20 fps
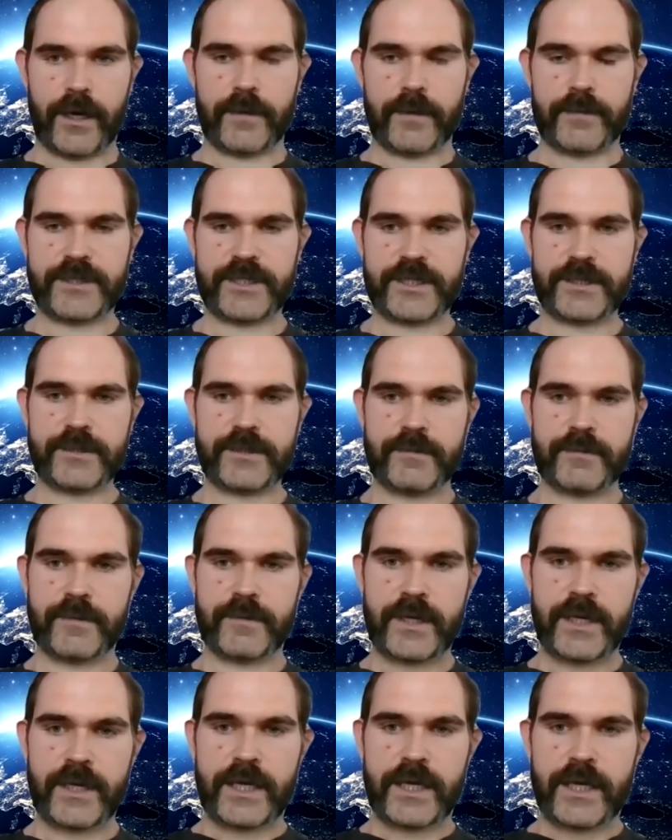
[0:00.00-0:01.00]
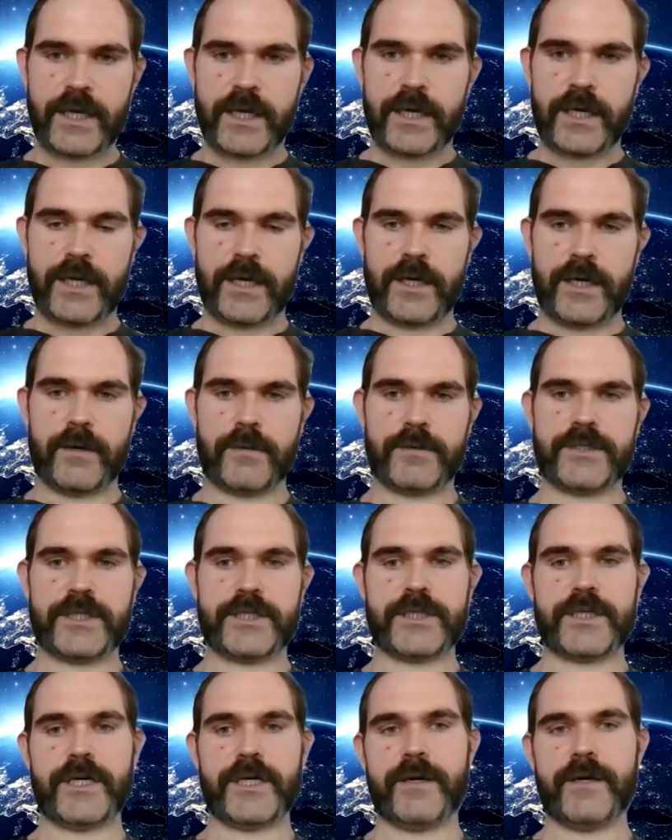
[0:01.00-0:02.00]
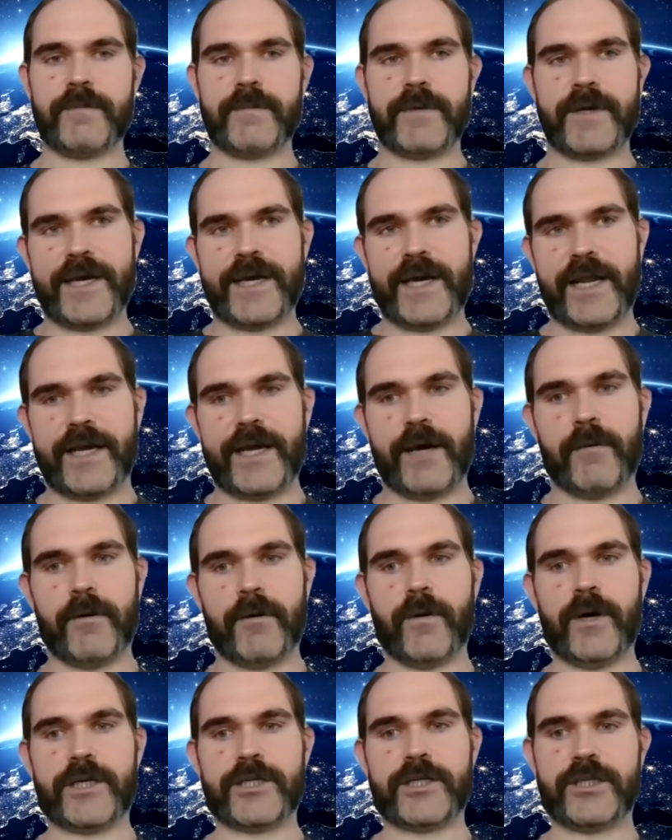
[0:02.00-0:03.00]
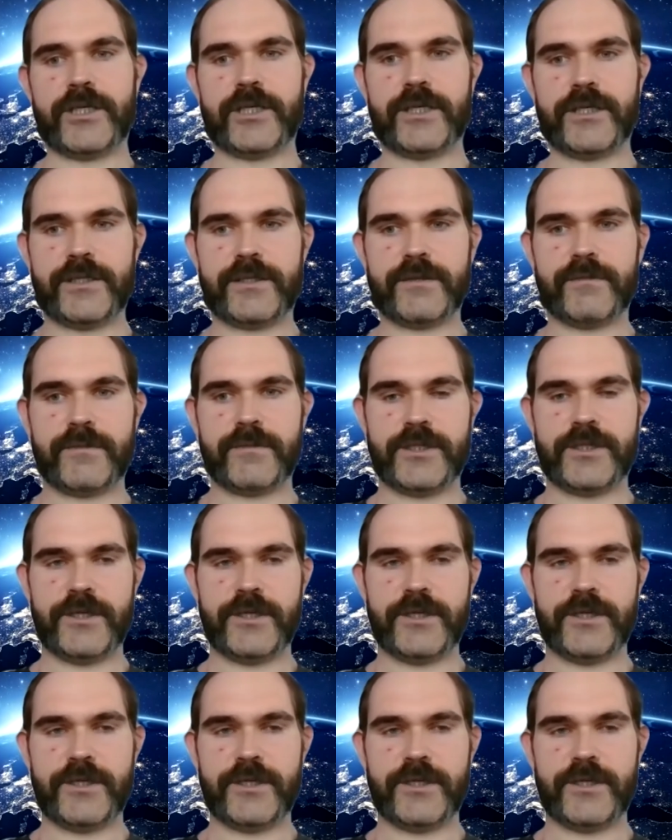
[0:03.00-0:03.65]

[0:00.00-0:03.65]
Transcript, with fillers: I was just I was just a kind of couple questions.